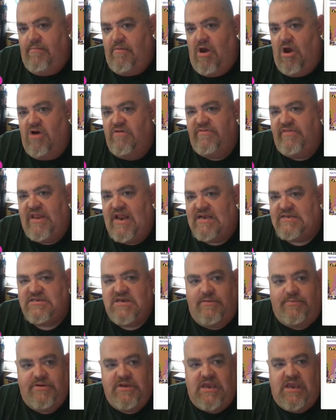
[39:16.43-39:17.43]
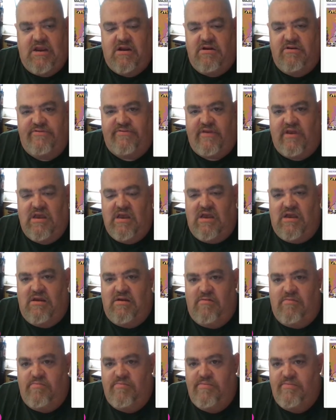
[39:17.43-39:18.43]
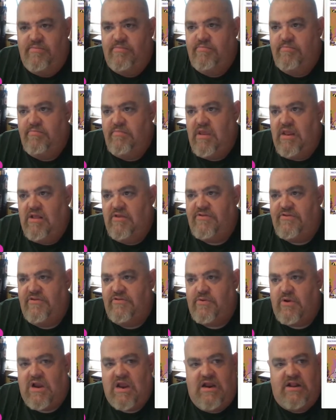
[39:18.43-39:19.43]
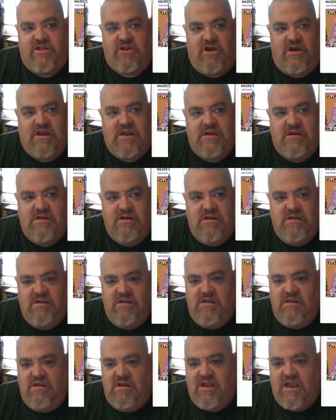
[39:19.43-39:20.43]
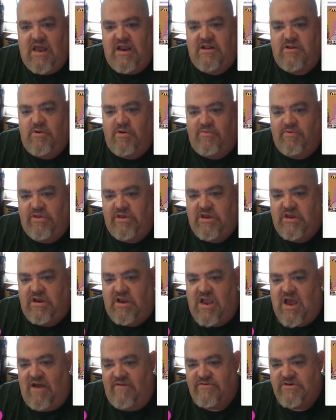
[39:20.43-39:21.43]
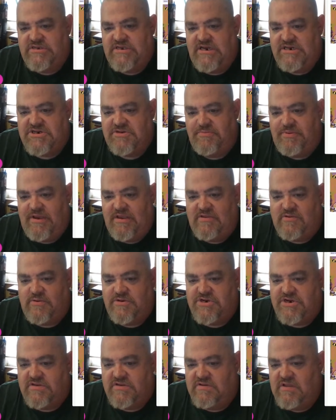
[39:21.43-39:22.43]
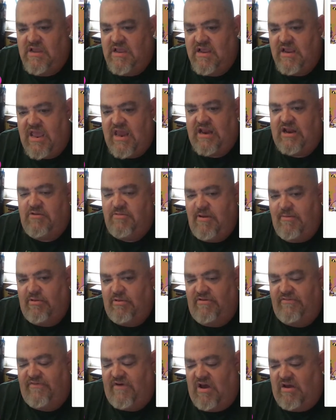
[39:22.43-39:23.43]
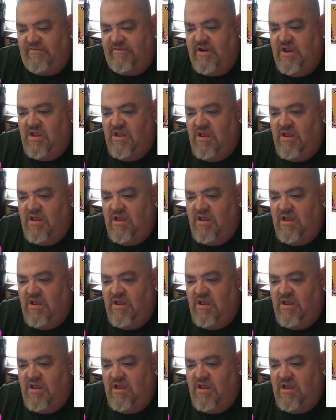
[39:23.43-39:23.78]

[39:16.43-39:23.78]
Over the next couple of years, since we're kind of talking, got to do a really good conversation piece, which is getting the people involved.